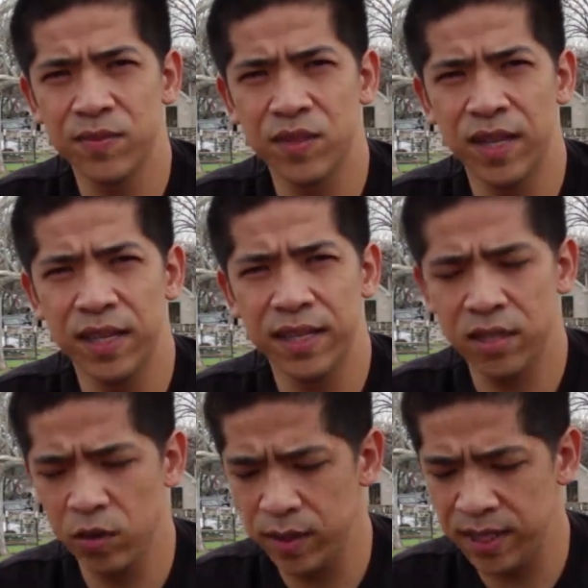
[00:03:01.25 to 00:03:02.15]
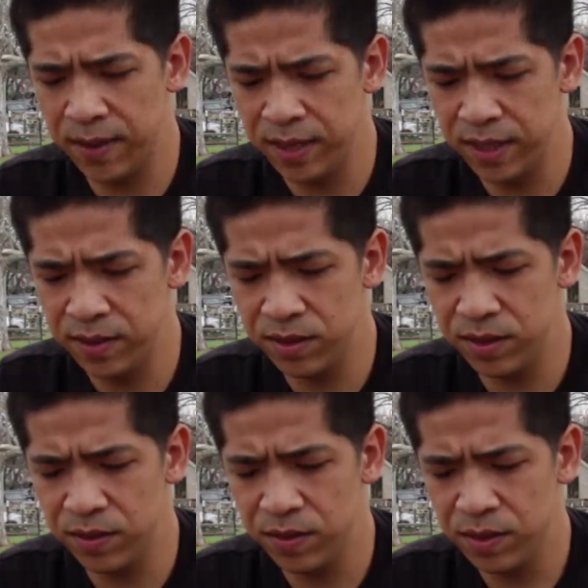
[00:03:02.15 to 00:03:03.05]
so that takes a little bit of time to get used
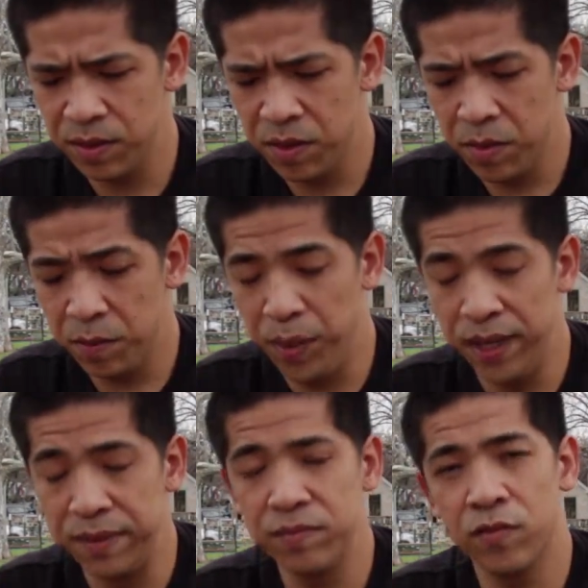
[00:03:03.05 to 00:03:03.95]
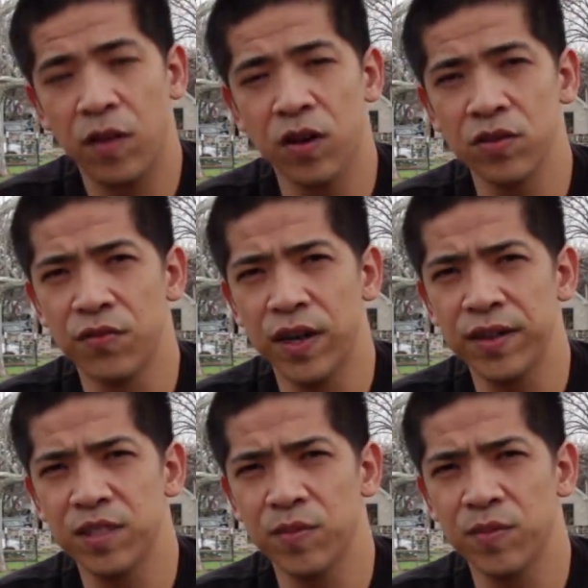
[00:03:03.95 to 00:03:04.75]
to. But also very